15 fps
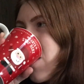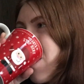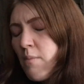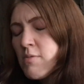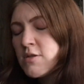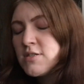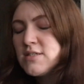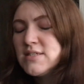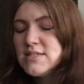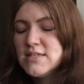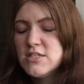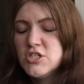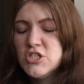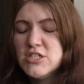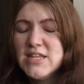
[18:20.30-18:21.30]
they said
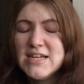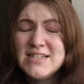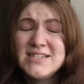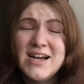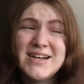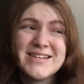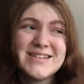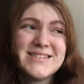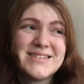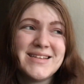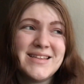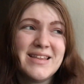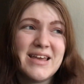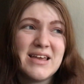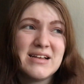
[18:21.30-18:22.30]
that she'd like died
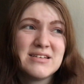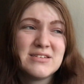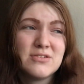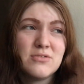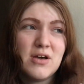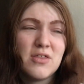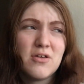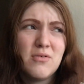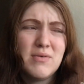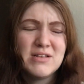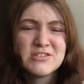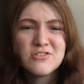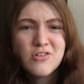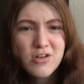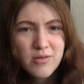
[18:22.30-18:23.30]
instantly. So I thought, well,
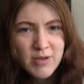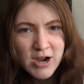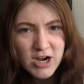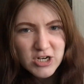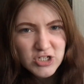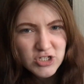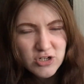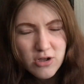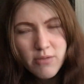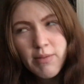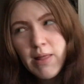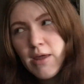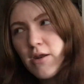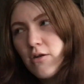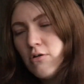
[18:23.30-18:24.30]
it's not going to be her. She's not going to be
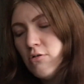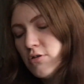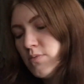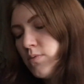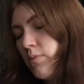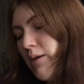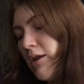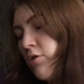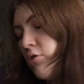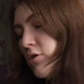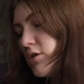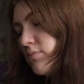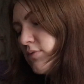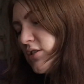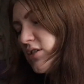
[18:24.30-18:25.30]
lying in a hospital bed hooked
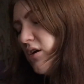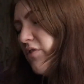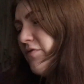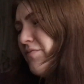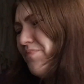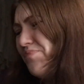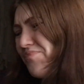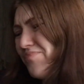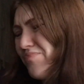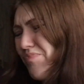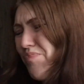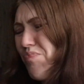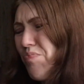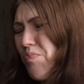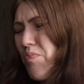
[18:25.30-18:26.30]
up to stuff.
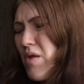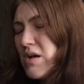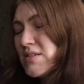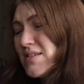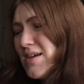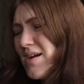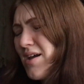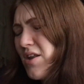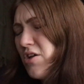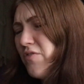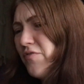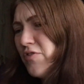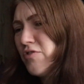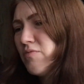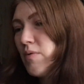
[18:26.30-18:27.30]
So that kind of
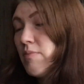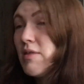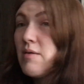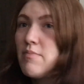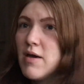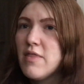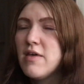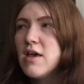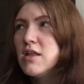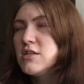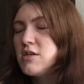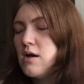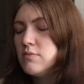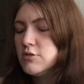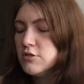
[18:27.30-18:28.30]
confused me, but then by the end
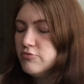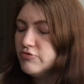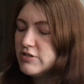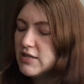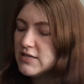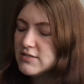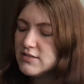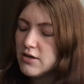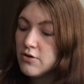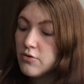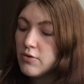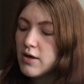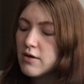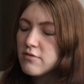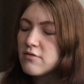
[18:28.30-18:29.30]
chapter you realise like who
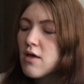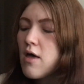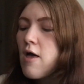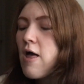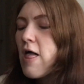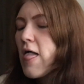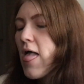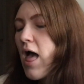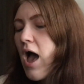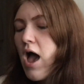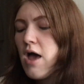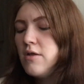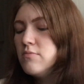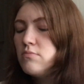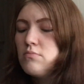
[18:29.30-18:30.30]
it is
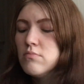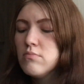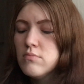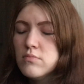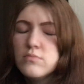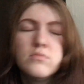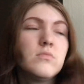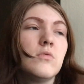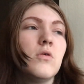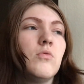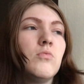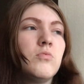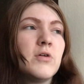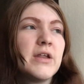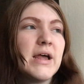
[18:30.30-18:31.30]
and
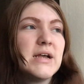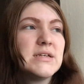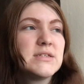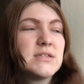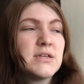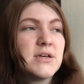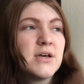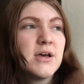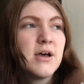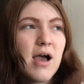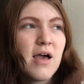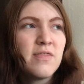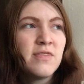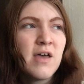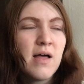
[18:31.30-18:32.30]
what it is.
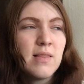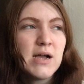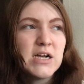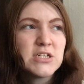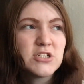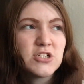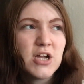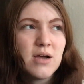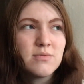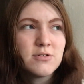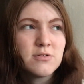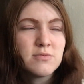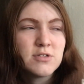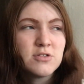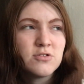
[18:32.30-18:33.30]
And that last chapter
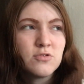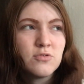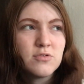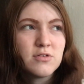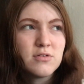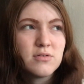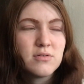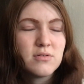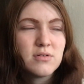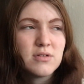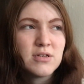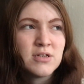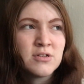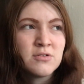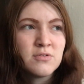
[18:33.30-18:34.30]
was told,
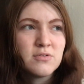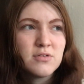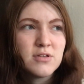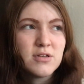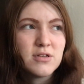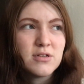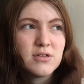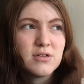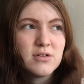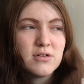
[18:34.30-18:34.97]
you know, they're